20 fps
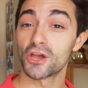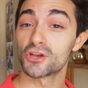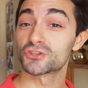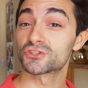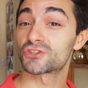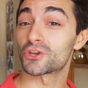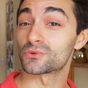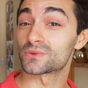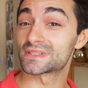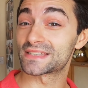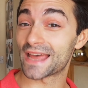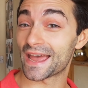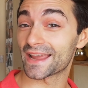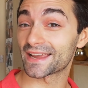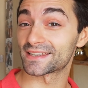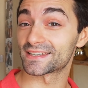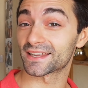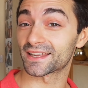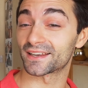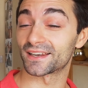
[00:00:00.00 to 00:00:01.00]
So
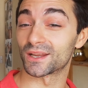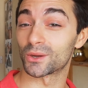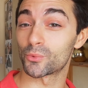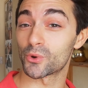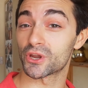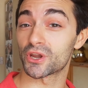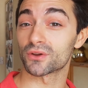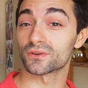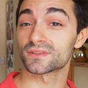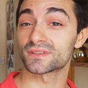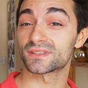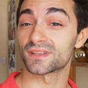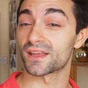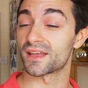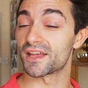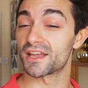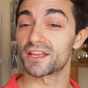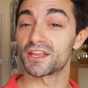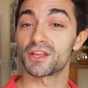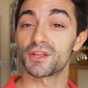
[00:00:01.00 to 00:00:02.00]
technically we could
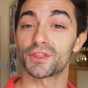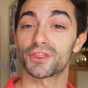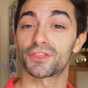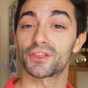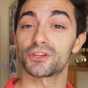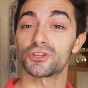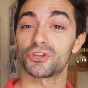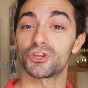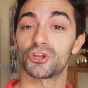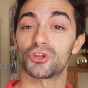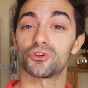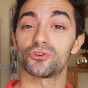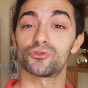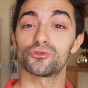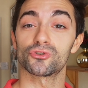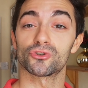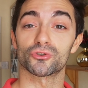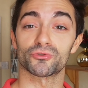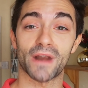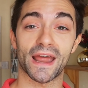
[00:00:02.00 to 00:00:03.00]
say the new
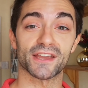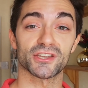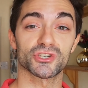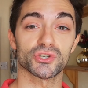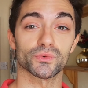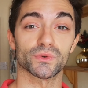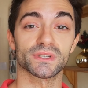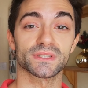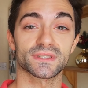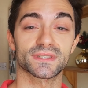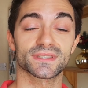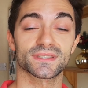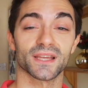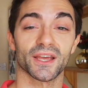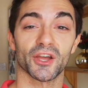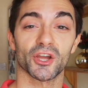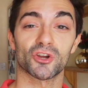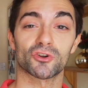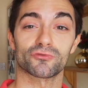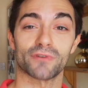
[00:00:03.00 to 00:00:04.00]
graduates
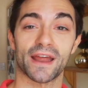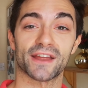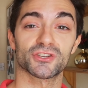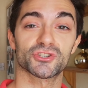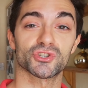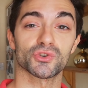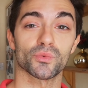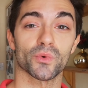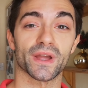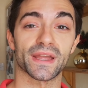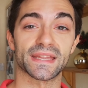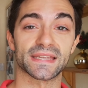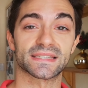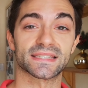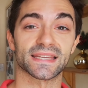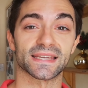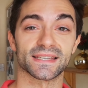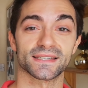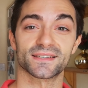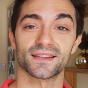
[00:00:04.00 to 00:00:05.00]

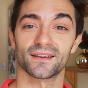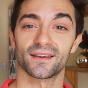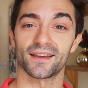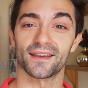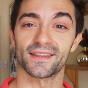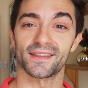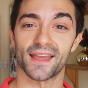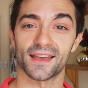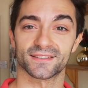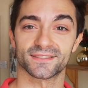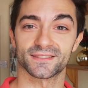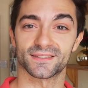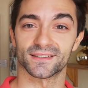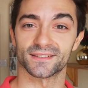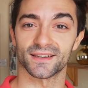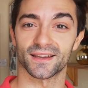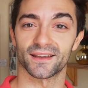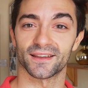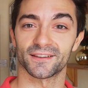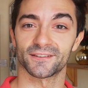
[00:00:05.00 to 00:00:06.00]
graduated
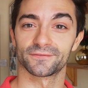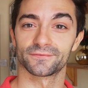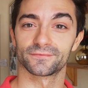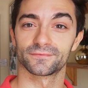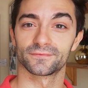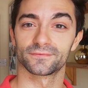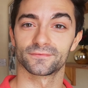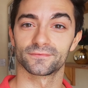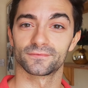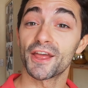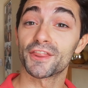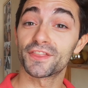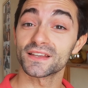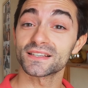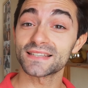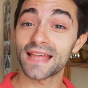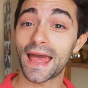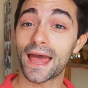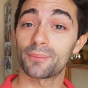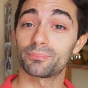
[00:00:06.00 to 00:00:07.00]
yesterday.
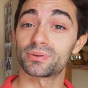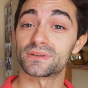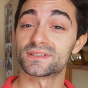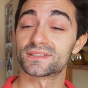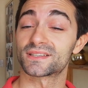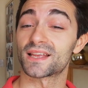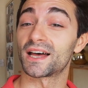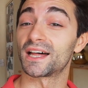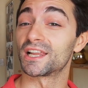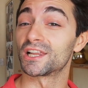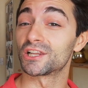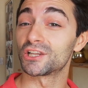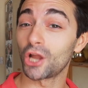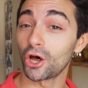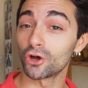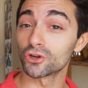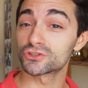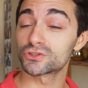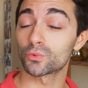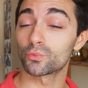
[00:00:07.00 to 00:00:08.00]
This happens a
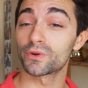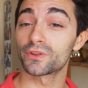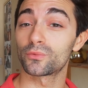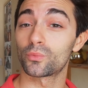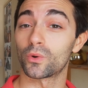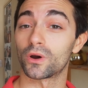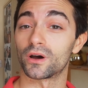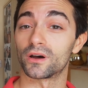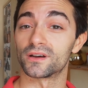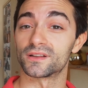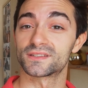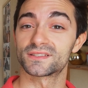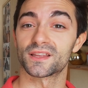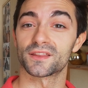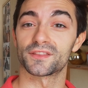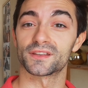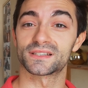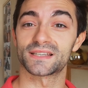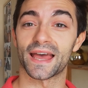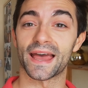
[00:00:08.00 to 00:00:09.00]
lot with words
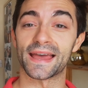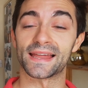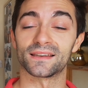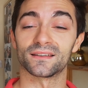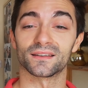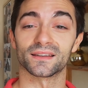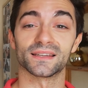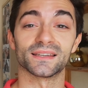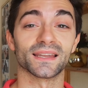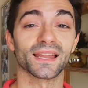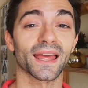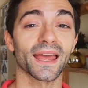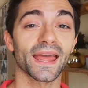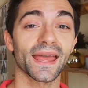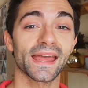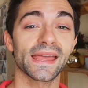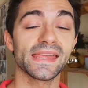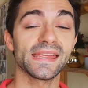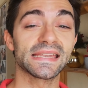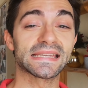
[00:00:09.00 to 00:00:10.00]
that end in
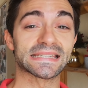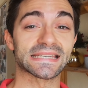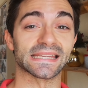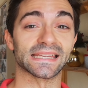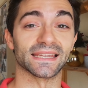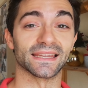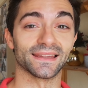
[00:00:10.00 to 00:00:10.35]
ate.